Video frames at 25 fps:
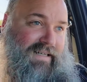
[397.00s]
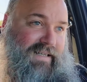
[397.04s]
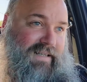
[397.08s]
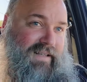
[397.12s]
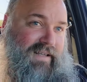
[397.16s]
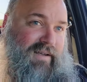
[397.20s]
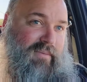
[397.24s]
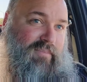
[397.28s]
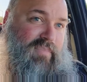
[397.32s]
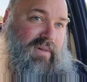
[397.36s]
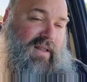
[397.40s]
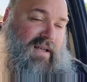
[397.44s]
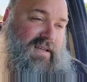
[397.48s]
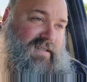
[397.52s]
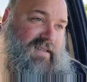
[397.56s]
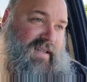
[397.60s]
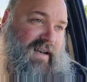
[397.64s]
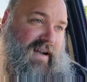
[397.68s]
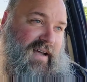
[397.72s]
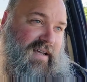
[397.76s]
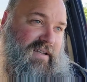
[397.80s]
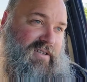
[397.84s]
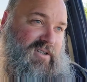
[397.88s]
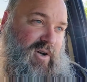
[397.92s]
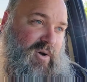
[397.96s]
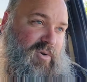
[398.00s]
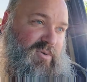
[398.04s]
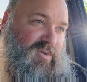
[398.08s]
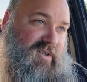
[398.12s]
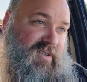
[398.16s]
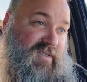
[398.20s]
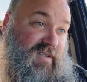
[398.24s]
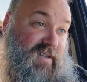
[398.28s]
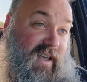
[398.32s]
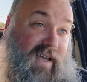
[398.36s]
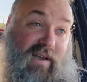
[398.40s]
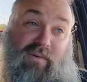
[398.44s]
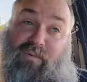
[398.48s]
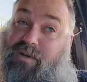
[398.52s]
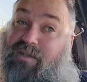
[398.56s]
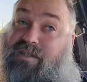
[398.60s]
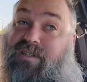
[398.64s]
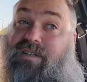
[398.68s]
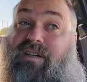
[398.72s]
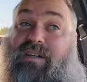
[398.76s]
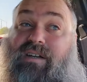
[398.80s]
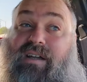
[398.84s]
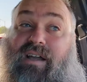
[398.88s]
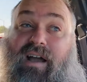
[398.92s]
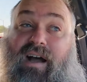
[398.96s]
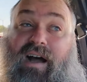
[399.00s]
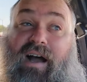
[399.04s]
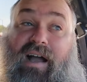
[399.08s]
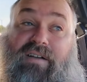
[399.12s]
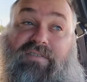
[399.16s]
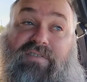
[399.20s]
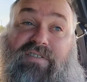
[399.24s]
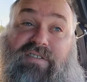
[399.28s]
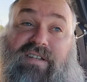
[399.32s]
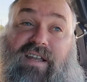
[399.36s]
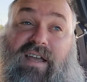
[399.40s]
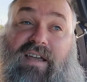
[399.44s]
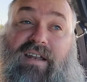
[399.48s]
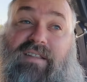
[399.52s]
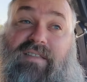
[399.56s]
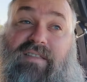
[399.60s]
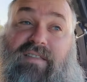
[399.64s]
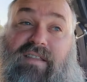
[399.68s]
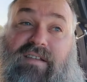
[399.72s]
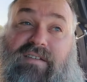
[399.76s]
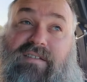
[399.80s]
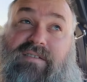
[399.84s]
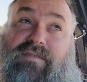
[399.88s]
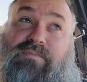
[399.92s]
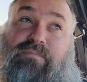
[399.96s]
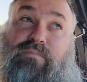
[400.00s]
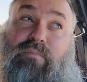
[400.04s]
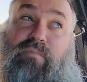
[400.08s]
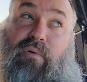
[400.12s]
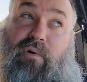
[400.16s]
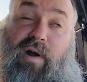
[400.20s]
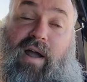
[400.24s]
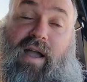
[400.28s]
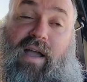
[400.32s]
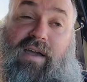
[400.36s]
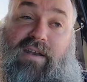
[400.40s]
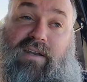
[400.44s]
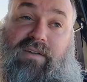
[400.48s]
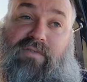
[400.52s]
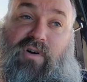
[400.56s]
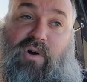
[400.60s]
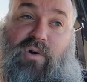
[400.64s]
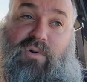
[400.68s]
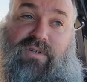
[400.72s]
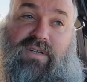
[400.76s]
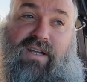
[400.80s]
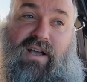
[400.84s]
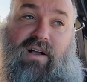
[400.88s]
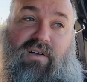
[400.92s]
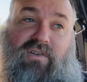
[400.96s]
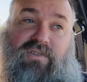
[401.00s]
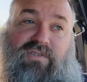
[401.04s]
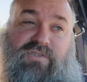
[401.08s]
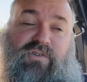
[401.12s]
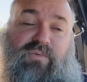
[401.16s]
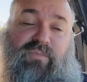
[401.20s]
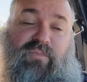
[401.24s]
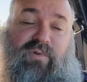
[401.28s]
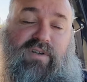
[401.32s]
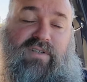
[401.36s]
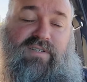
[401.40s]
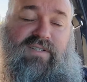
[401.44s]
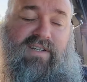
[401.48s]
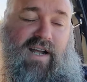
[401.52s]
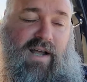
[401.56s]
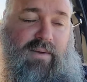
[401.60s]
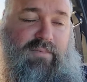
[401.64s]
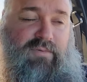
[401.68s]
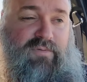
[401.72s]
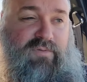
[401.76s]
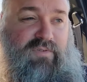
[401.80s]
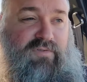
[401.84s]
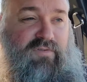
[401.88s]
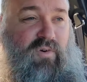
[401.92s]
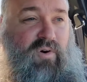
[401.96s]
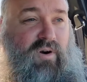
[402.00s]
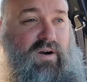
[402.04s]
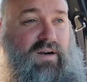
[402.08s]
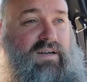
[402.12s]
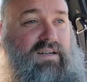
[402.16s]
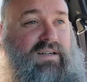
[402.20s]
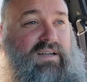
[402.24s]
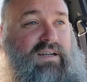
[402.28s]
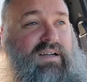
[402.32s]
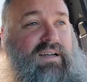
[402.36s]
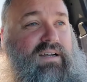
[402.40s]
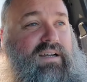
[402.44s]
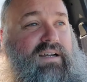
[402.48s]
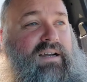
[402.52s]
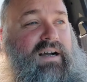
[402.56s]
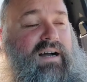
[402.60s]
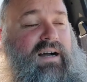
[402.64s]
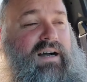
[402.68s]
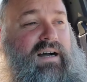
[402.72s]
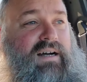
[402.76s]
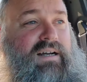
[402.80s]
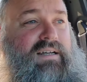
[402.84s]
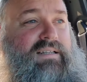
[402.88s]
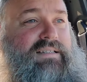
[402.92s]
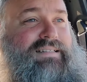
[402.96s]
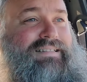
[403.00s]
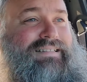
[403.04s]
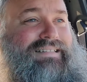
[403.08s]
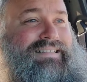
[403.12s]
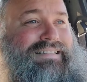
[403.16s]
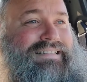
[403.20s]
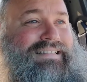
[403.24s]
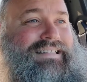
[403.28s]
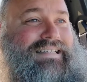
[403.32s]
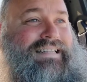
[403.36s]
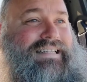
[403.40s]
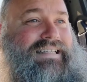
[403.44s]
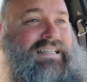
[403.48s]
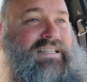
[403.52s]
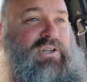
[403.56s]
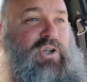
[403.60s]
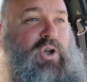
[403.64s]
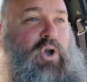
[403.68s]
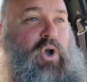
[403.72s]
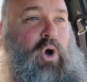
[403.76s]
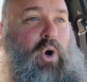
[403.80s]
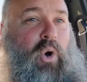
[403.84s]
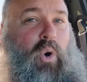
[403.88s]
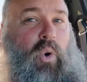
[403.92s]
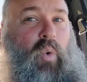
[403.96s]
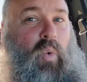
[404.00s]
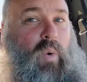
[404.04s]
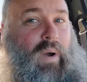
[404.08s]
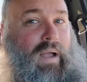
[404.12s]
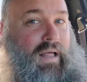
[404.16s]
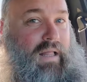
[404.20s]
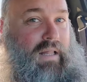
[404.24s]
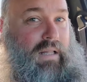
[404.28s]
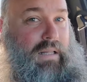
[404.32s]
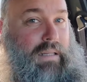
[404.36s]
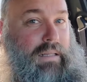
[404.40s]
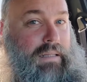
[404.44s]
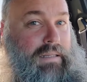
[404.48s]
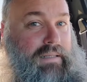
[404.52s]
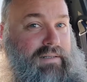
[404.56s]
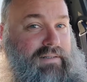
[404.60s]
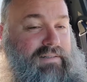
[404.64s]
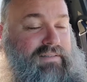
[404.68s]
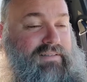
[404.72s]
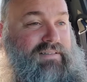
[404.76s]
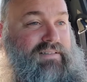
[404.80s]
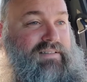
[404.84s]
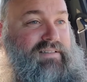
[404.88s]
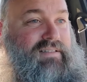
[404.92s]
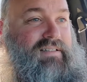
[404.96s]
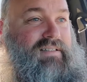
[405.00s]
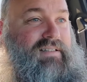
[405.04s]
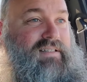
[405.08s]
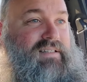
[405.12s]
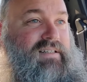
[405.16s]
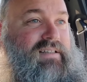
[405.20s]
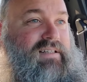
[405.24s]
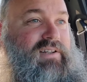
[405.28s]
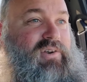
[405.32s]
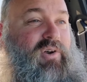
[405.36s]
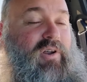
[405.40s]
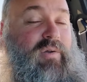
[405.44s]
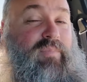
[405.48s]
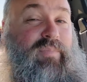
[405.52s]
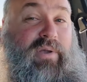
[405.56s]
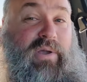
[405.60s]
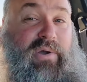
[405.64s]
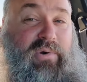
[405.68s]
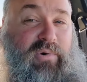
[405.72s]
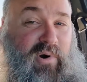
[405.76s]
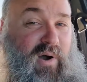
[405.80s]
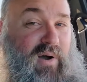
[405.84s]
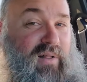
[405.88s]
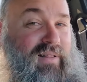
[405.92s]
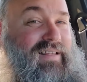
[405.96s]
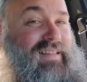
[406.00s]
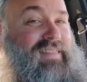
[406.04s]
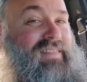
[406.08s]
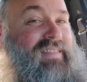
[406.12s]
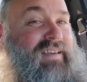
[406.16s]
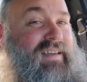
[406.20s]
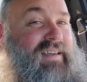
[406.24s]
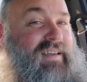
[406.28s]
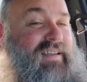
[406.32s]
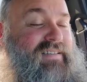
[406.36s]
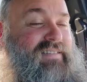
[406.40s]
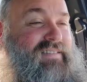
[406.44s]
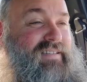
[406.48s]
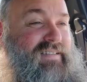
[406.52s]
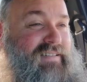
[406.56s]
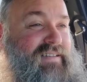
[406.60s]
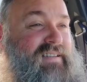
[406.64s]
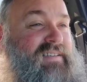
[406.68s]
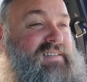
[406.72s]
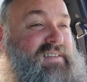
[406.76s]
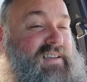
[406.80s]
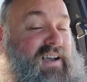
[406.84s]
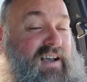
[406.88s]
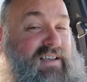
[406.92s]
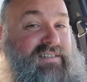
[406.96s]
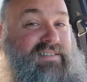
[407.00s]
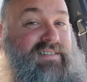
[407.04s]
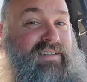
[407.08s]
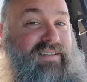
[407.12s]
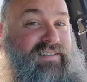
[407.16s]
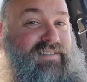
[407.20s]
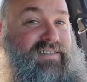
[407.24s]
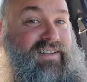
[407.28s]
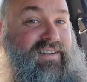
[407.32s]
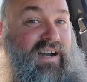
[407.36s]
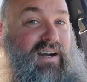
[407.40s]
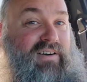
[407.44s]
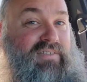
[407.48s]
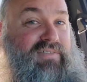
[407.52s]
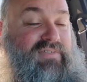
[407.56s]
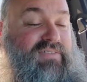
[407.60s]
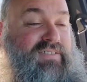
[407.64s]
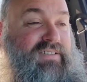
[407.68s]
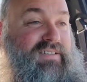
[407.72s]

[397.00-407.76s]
The place that I chose to stay, which I've stated this brand of hotels numerous times before, didn't go well. Creepy crawly things and disgusting stuff.